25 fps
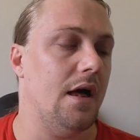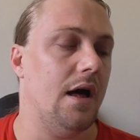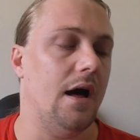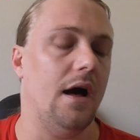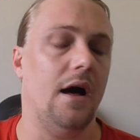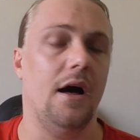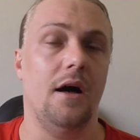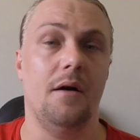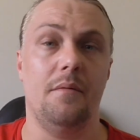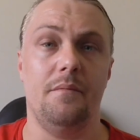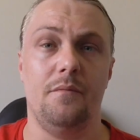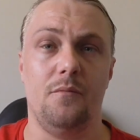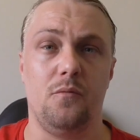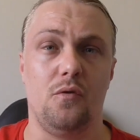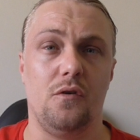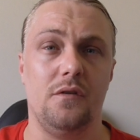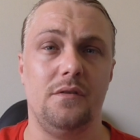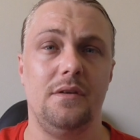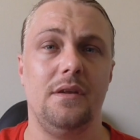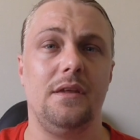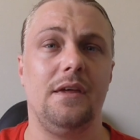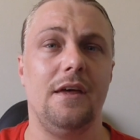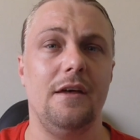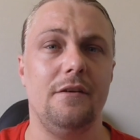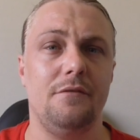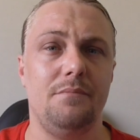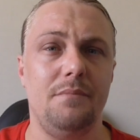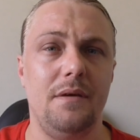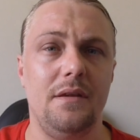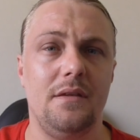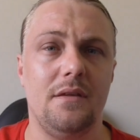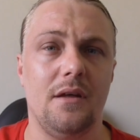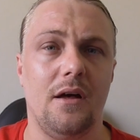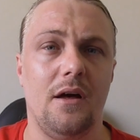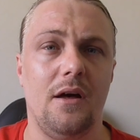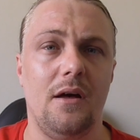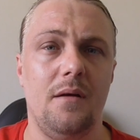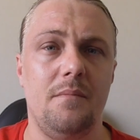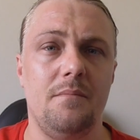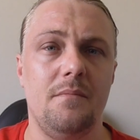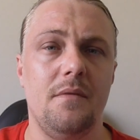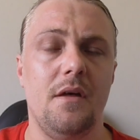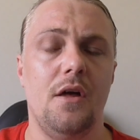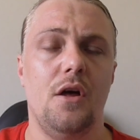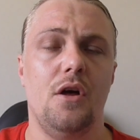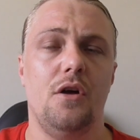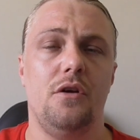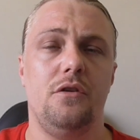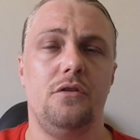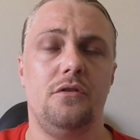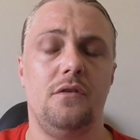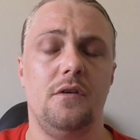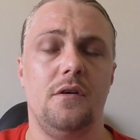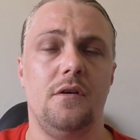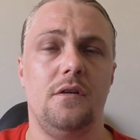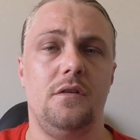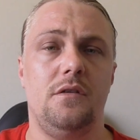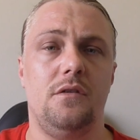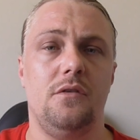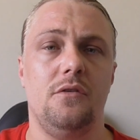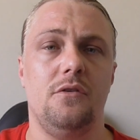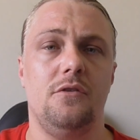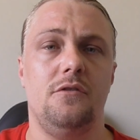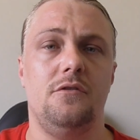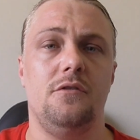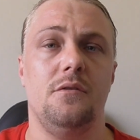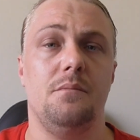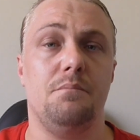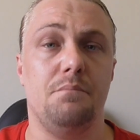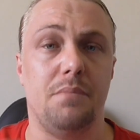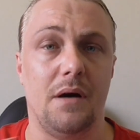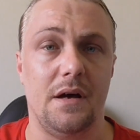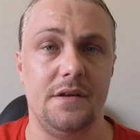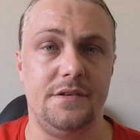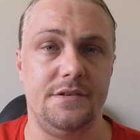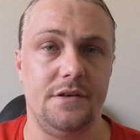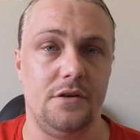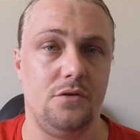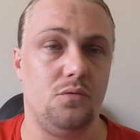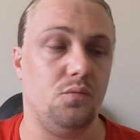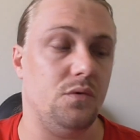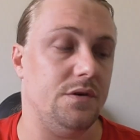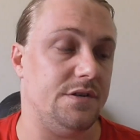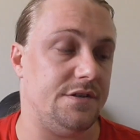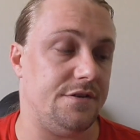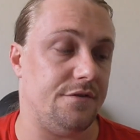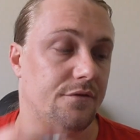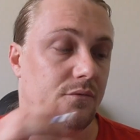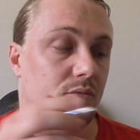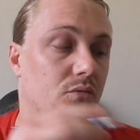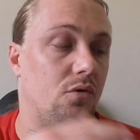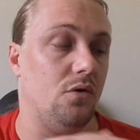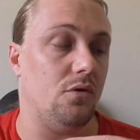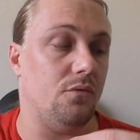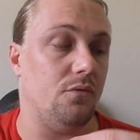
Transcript: because it gives me time to budget, which is